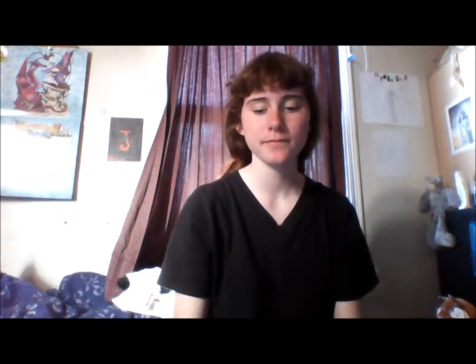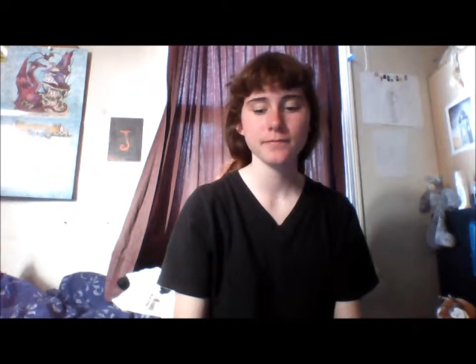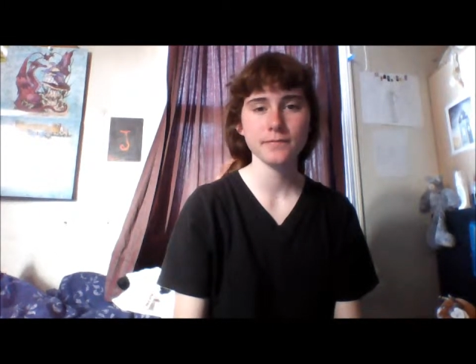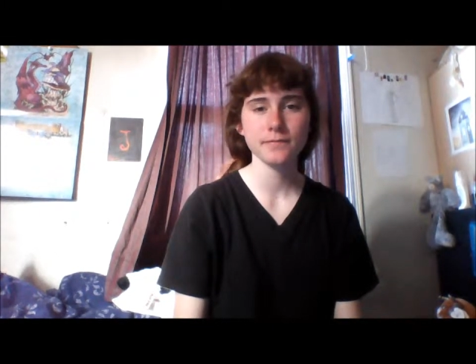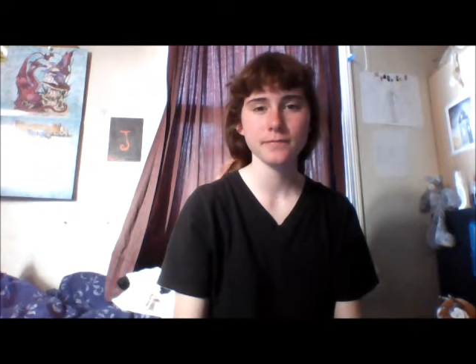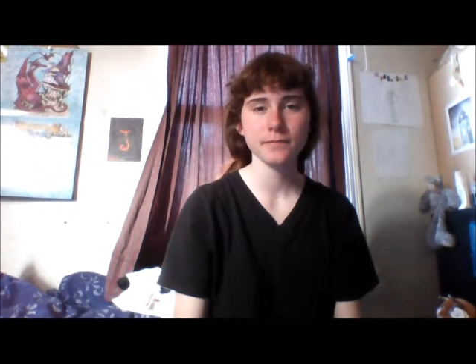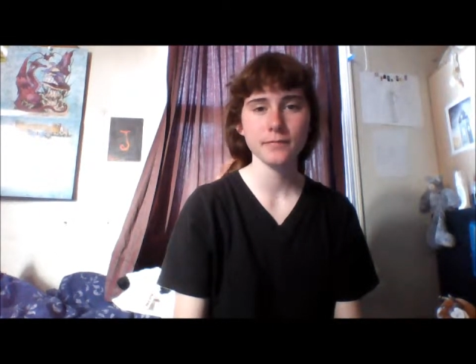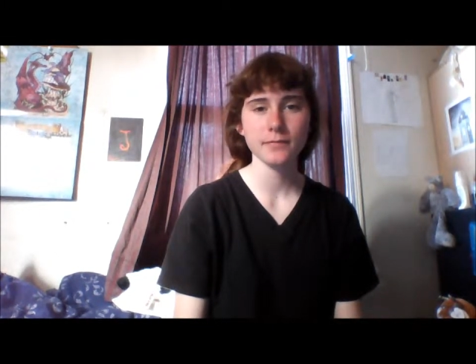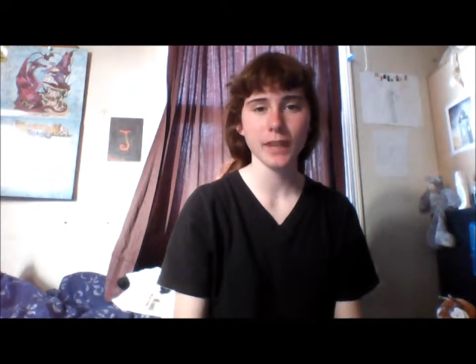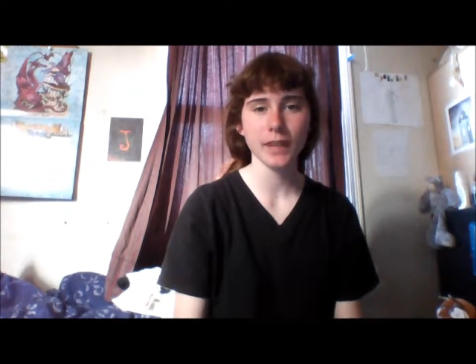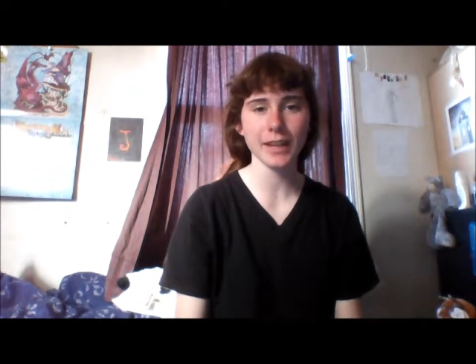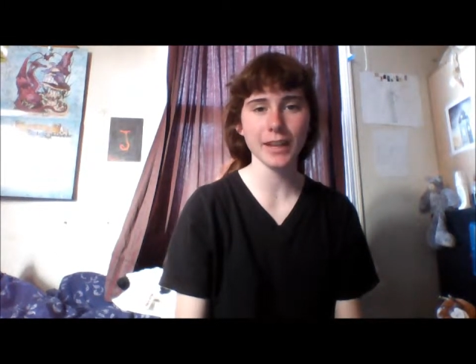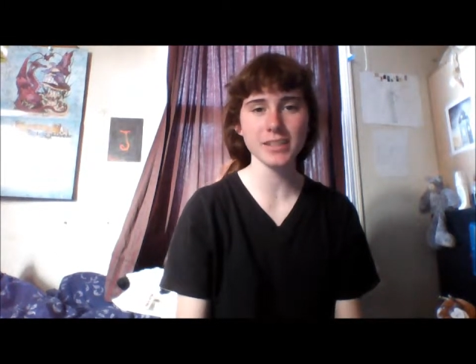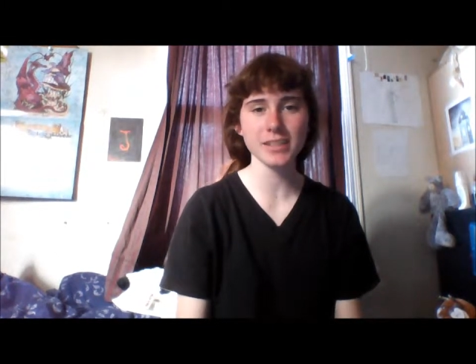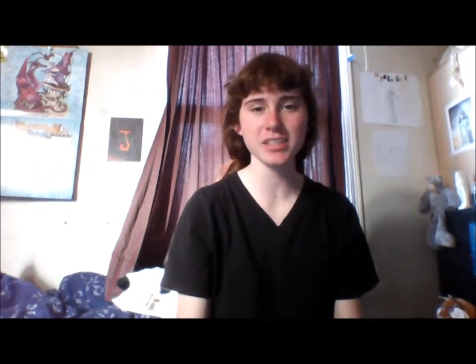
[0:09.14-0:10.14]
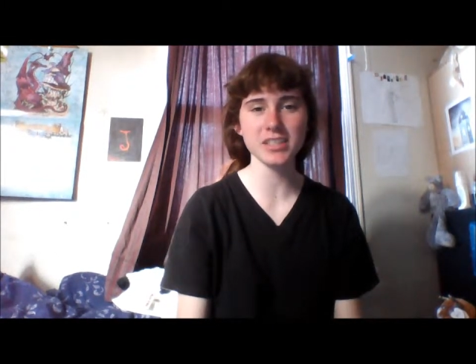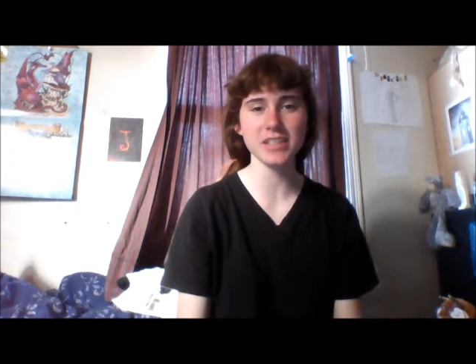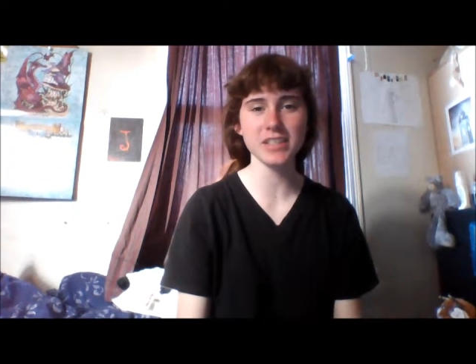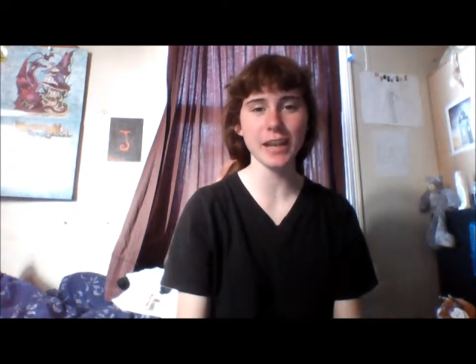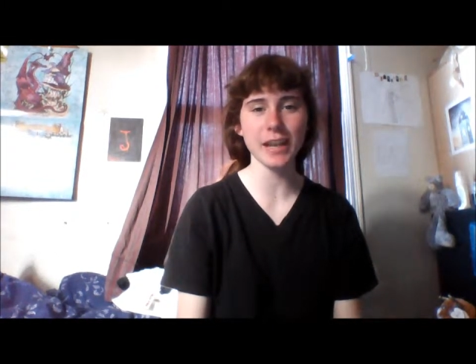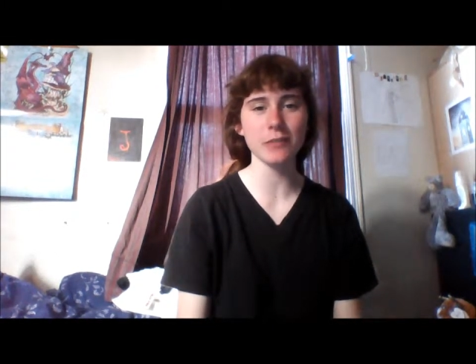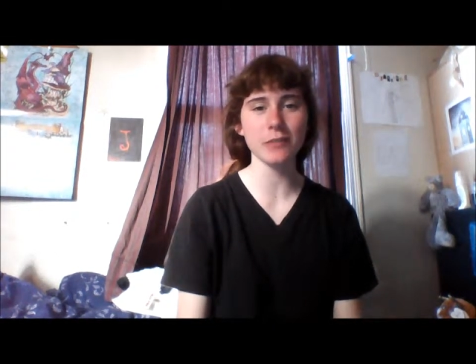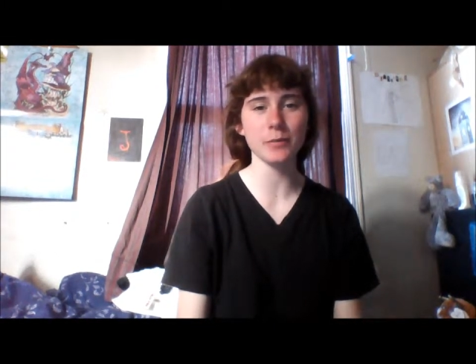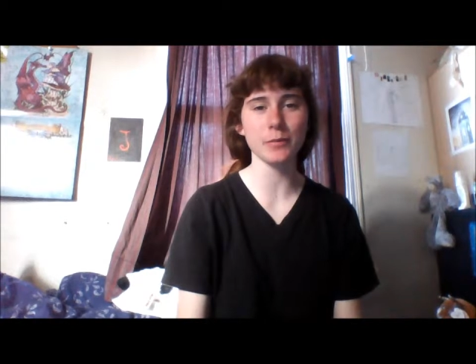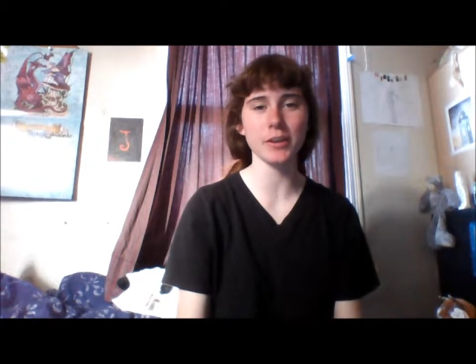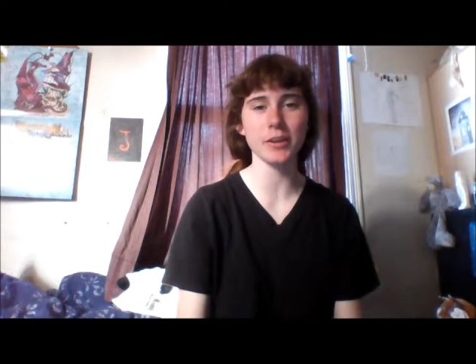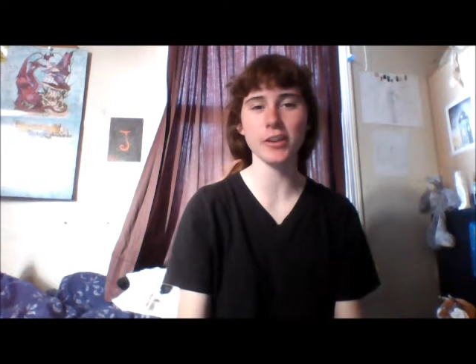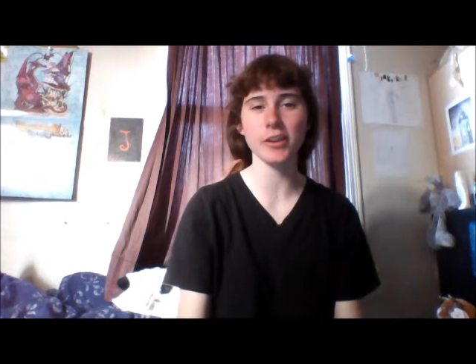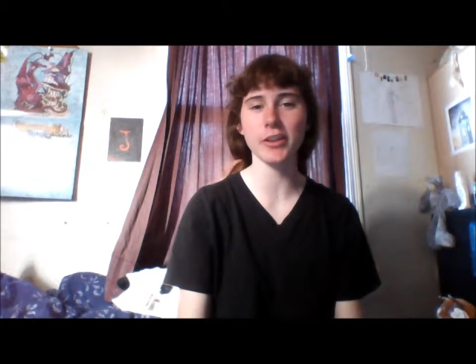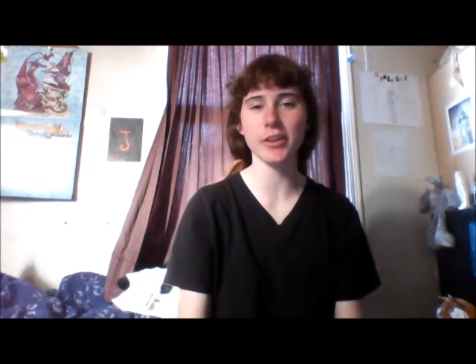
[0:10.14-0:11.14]
I guess the date would be a good thing to
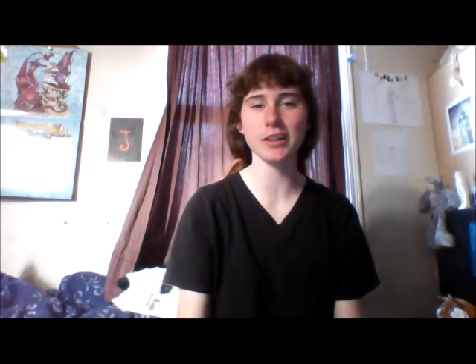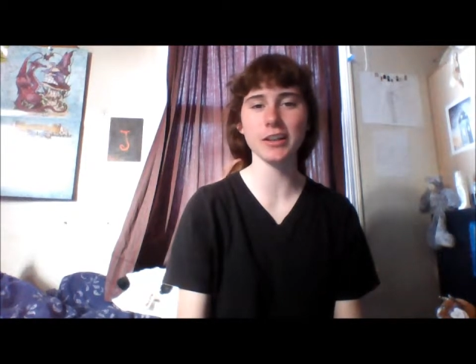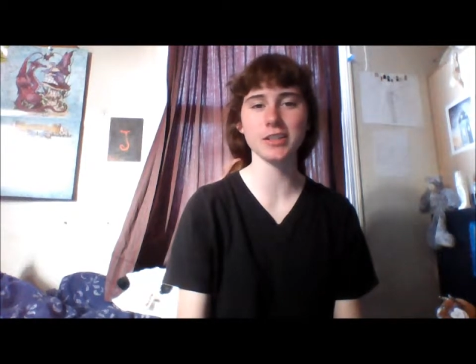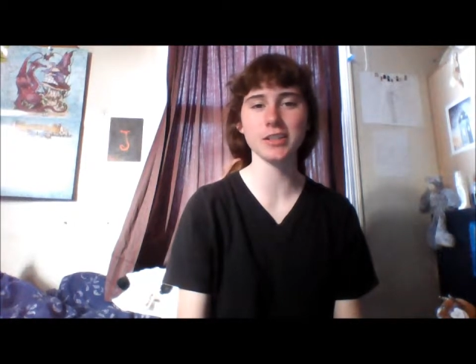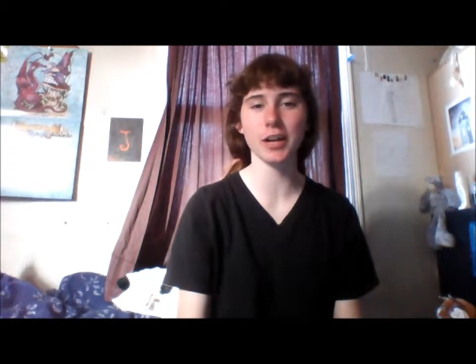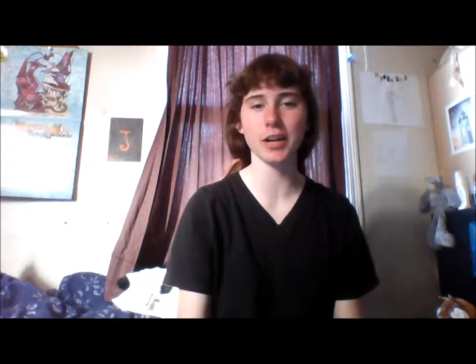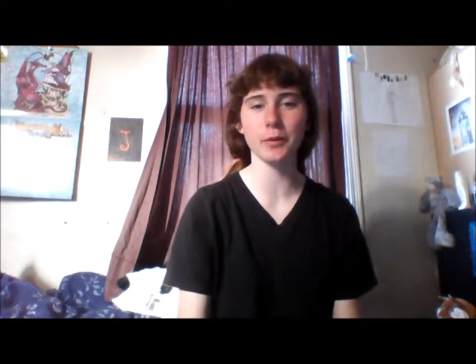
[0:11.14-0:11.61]
start with,